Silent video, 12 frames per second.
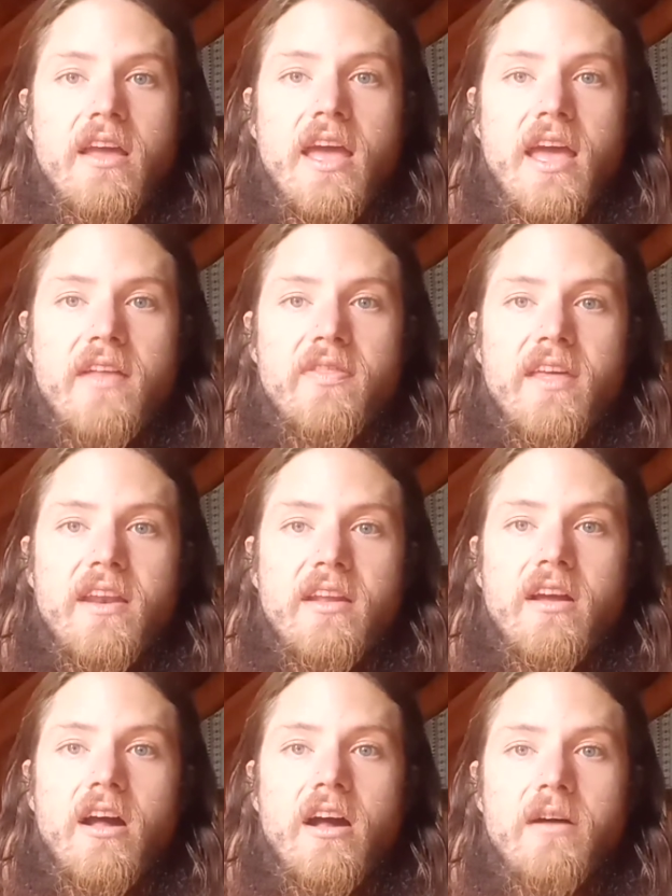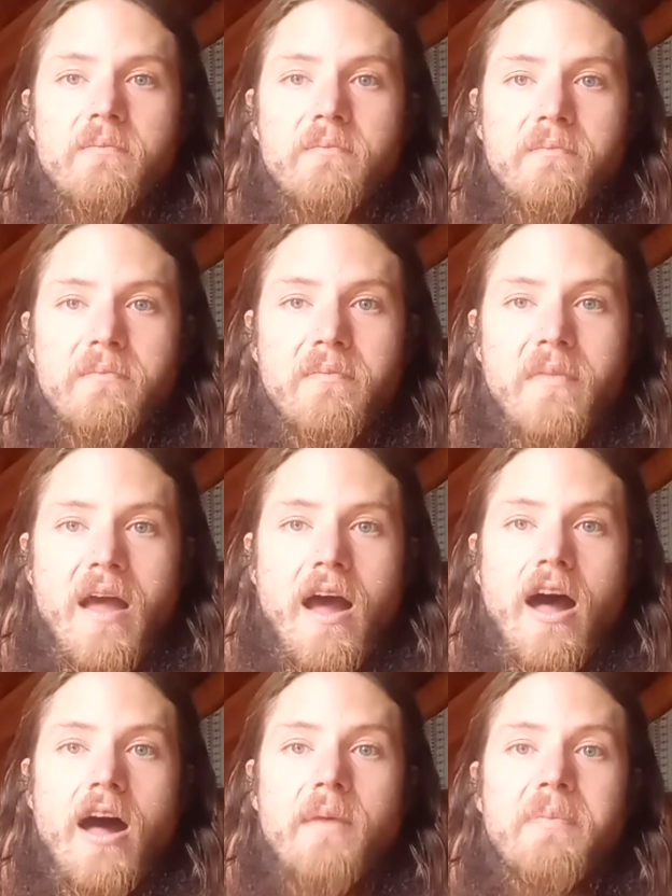and then come
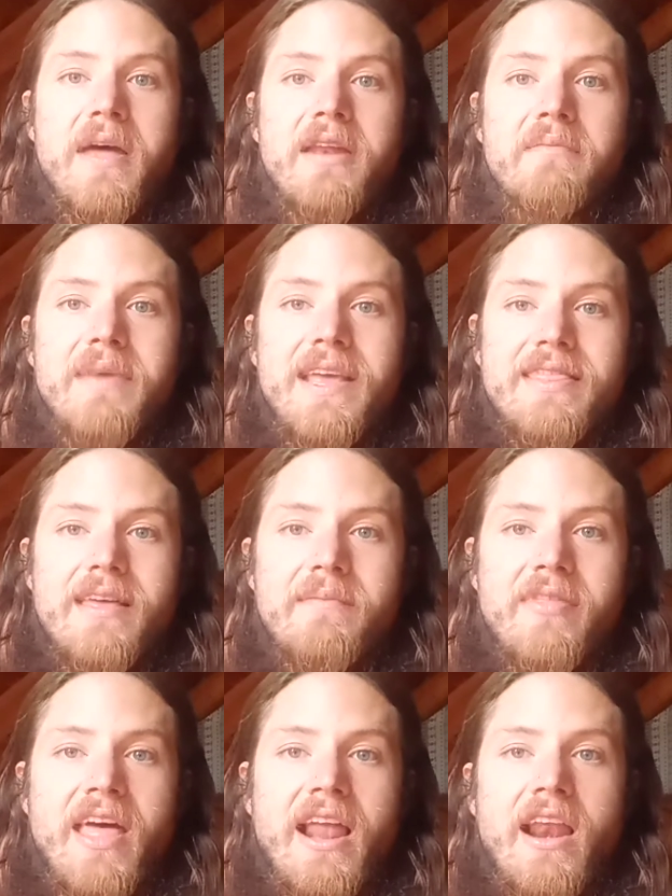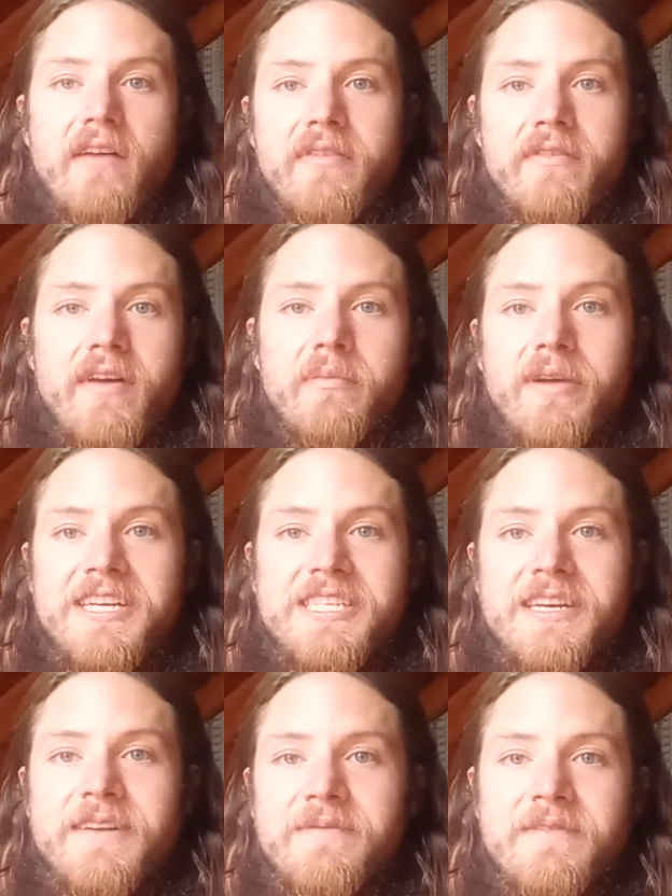up and meet them in that loving
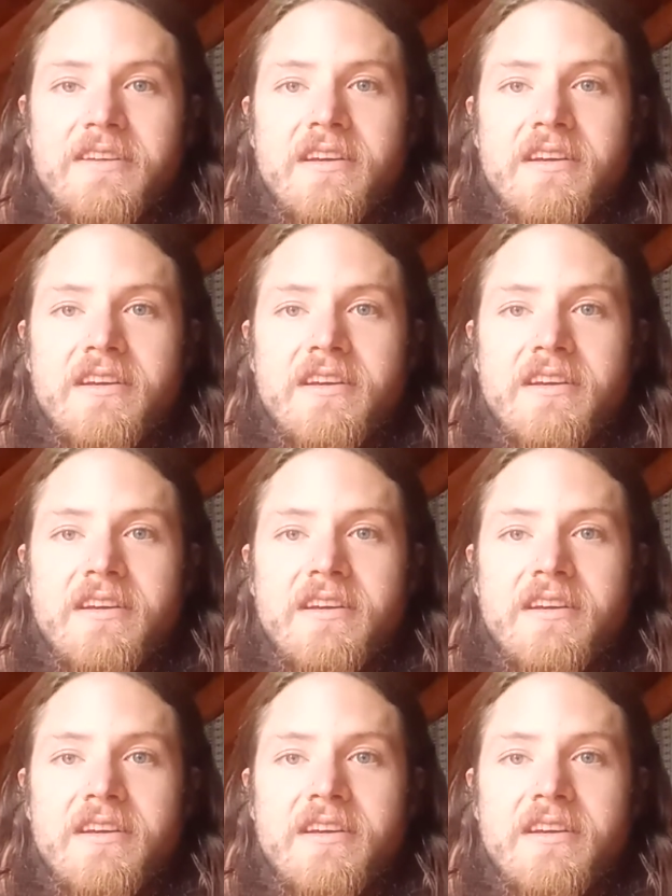vibration.